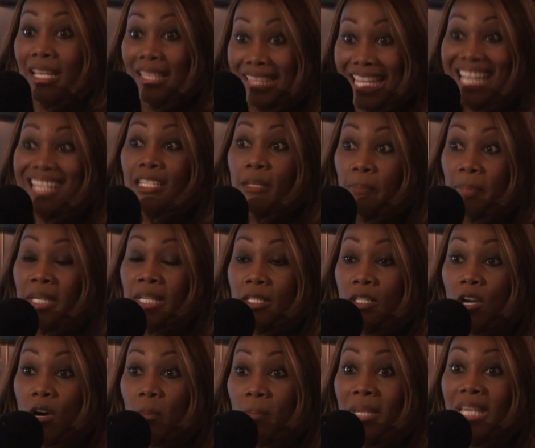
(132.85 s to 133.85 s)
they
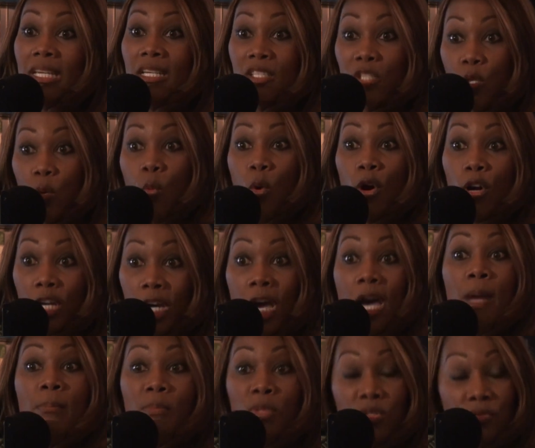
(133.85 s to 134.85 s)
depend on me because the work
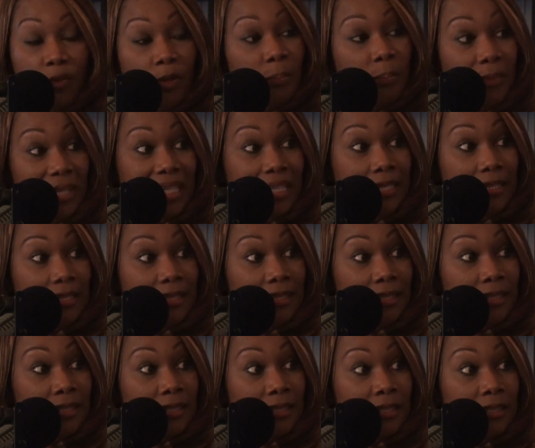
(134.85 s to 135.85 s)
comes from me.
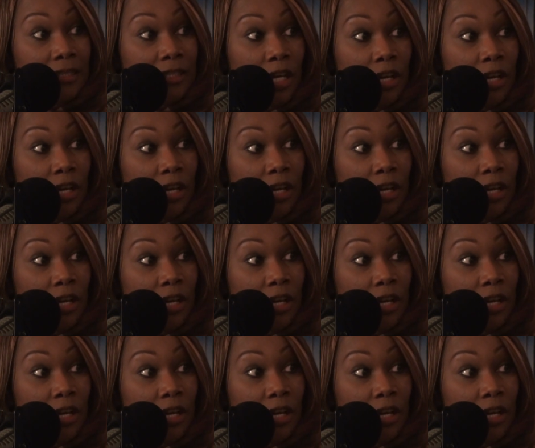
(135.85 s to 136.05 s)
Mm-hmm.